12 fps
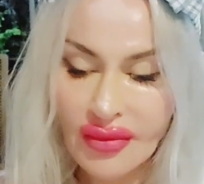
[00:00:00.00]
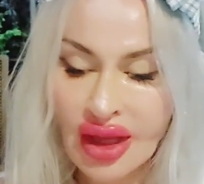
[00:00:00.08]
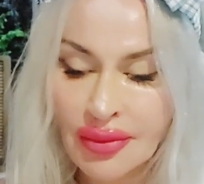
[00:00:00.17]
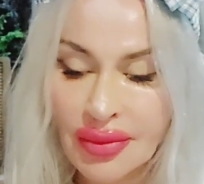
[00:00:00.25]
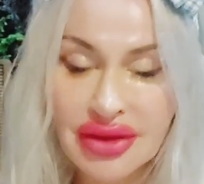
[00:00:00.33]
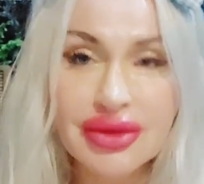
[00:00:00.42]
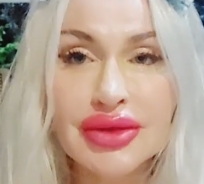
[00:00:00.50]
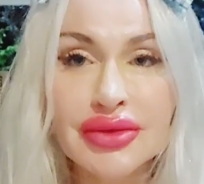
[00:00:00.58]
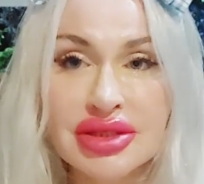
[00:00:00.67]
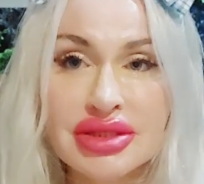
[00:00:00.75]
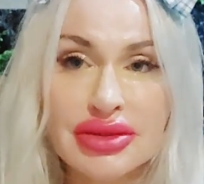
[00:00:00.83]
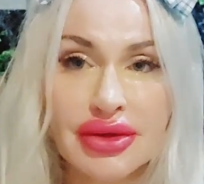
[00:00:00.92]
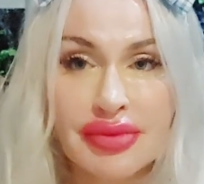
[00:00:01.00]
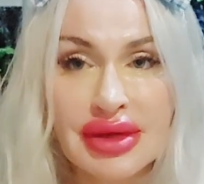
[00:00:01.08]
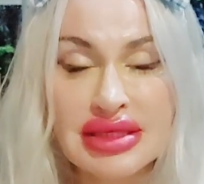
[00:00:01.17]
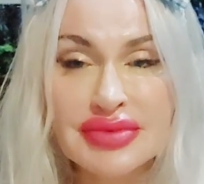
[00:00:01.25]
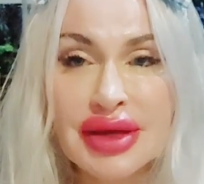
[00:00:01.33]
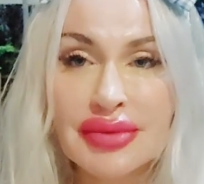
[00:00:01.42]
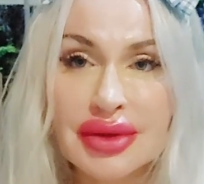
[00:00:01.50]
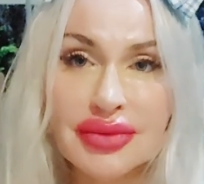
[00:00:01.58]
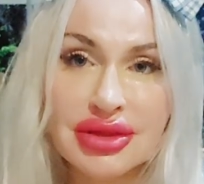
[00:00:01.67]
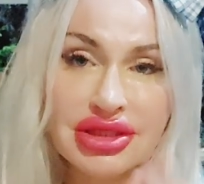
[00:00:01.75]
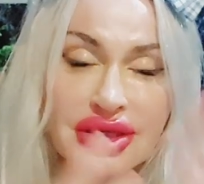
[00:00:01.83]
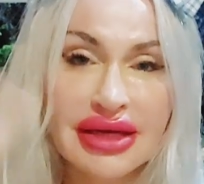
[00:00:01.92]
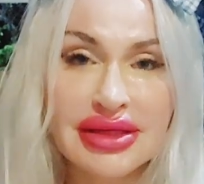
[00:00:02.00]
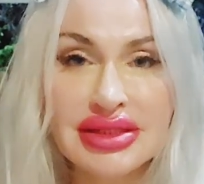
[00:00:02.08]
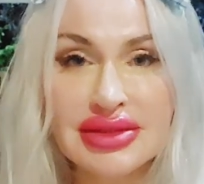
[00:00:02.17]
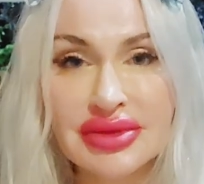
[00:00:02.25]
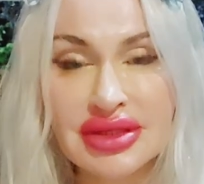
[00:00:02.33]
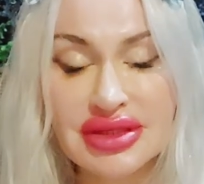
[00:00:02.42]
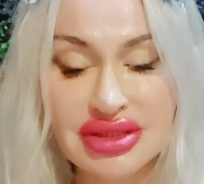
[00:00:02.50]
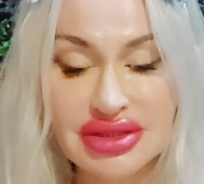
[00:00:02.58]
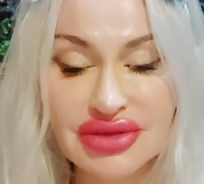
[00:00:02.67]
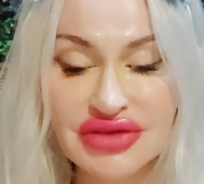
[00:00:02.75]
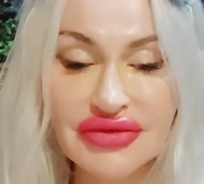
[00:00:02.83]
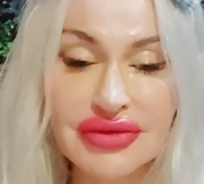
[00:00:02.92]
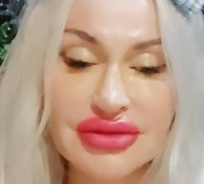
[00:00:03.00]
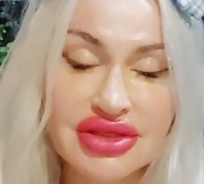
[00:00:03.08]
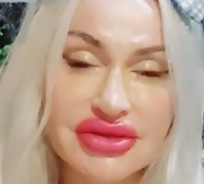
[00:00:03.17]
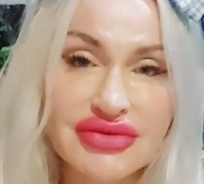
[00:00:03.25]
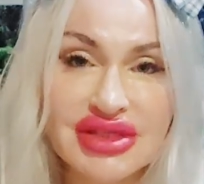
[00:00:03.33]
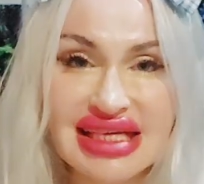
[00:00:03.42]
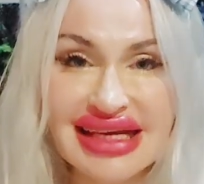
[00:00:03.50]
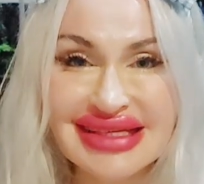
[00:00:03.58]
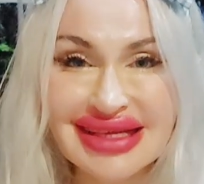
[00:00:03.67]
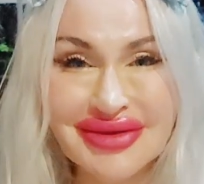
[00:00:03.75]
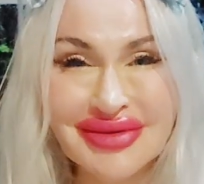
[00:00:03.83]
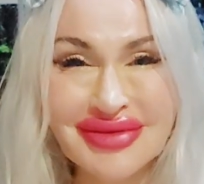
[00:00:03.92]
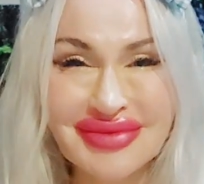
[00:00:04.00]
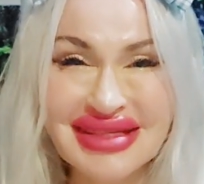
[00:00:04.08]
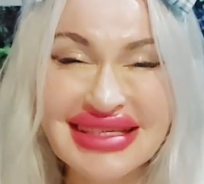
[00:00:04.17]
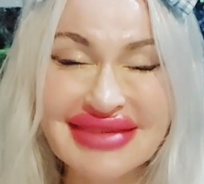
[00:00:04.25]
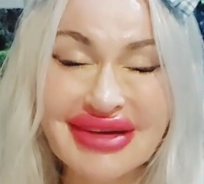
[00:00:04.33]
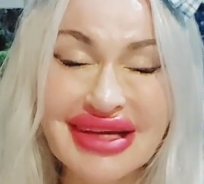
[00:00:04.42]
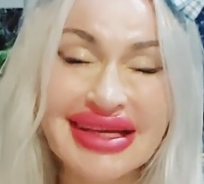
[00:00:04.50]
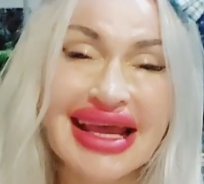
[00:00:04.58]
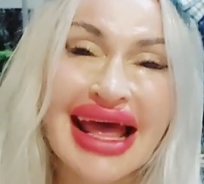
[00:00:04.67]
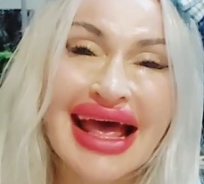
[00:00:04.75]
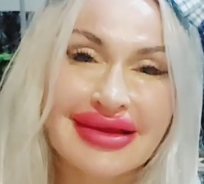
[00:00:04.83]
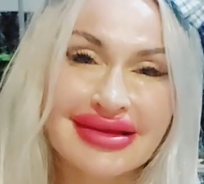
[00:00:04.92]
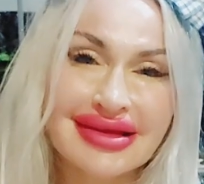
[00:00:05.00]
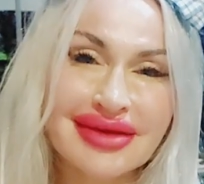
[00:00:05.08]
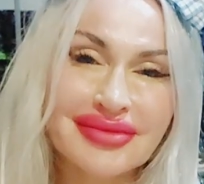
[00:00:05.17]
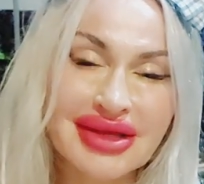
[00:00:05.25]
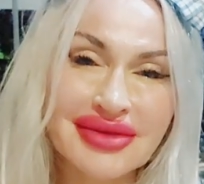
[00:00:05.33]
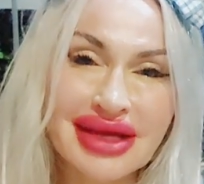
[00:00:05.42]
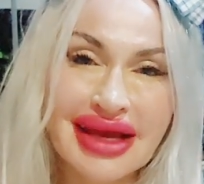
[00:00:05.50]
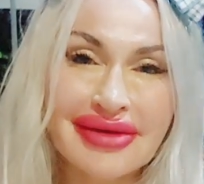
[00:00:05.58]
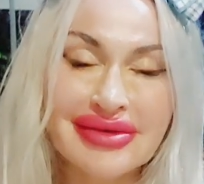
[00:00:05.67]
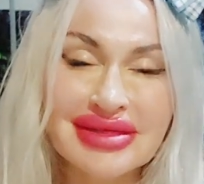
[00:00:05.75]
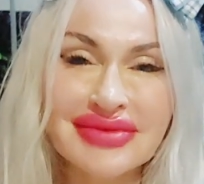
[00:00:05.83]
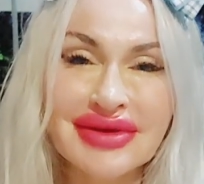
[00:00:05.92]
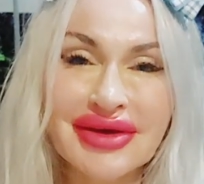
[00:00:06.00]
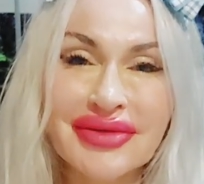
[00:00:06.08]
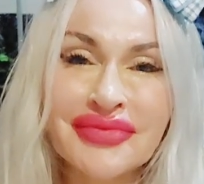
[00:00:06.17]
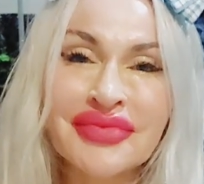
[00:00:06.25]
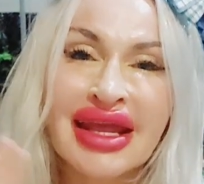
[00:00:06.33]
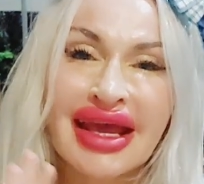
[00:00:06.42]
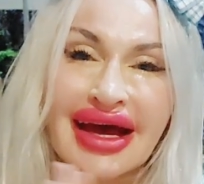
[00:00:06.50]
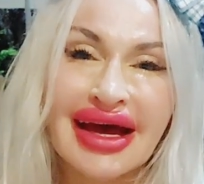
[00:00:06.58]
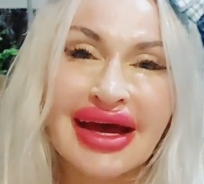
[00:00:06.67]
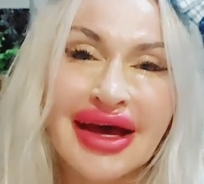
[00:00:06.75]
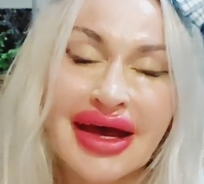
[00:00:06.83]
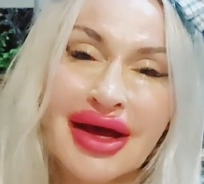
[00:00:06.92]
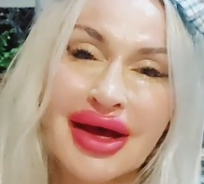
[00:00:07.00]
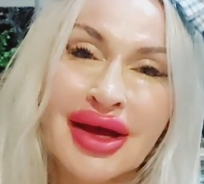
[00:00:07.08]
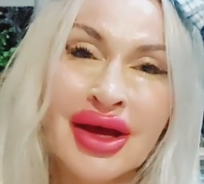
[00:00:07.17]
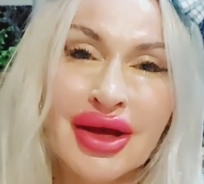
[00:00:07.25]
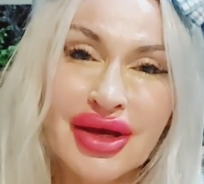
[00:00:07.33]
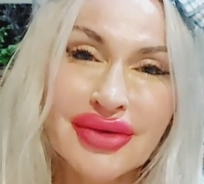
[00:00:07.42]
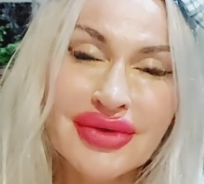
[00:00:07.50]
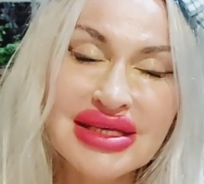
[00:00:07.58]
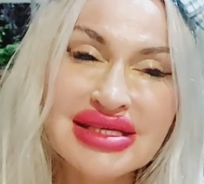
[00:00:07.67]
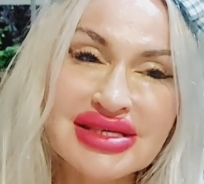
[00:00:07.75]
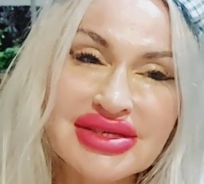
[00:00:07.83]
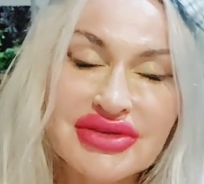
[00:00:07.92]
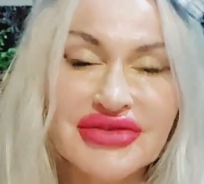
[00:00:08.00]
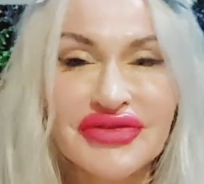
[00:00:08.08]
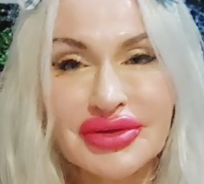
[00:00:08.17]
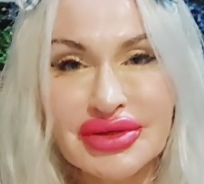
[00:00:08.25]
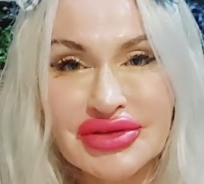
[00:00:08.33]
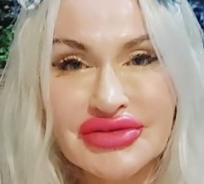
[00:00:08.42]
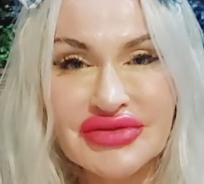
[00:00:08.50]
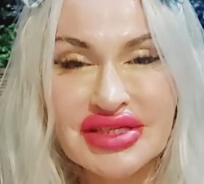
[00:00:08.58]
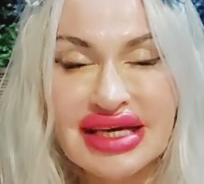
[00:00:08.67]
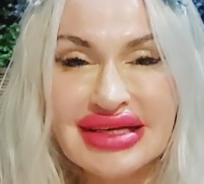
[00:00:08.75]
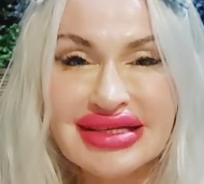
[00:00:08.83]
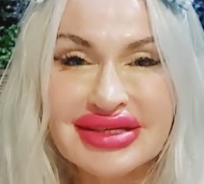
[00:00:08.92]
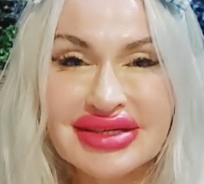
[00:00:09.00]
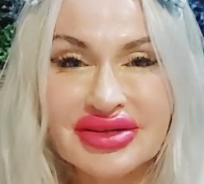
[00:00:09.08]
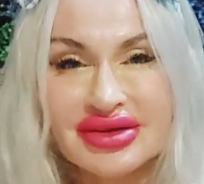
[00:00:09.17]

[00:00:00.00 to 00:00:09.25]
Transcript: let you know your story best, baby, what you gotta do with this douche-floop test, anyone in between. Let me know in the comments below. Who is this douche-floop test in your